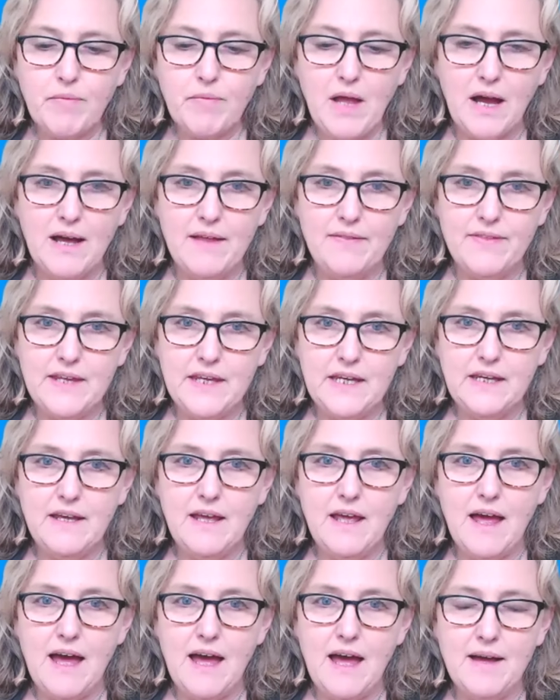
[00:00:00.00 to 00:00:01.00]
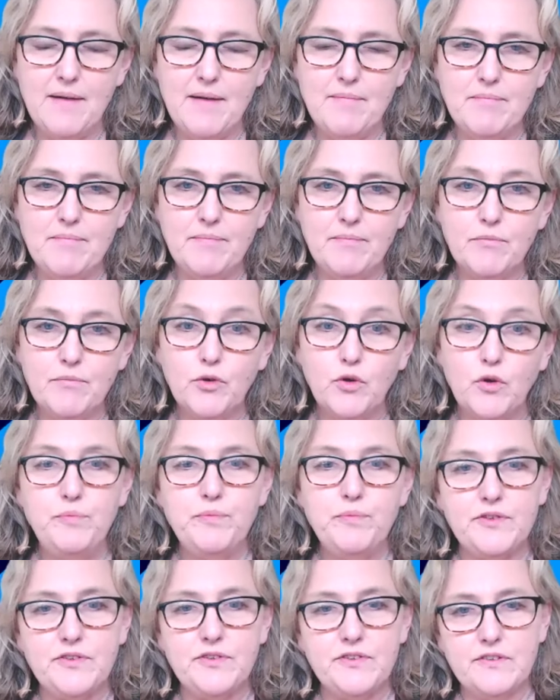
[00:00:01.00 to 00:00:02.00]
uh, the um,
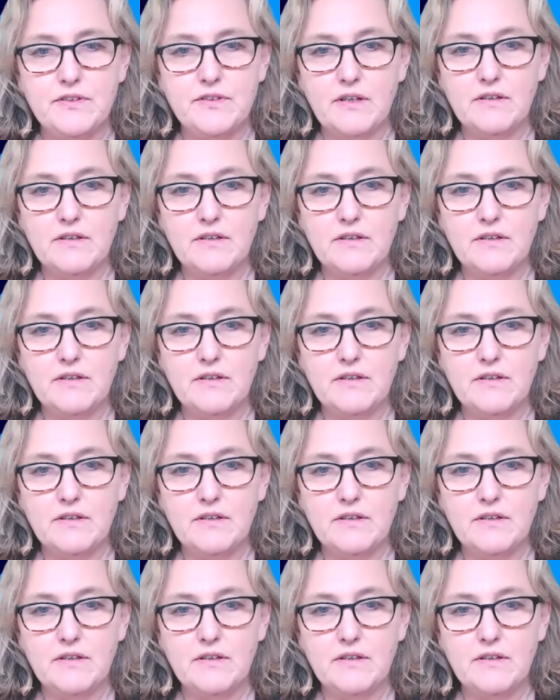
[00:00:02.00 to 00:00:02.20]
groups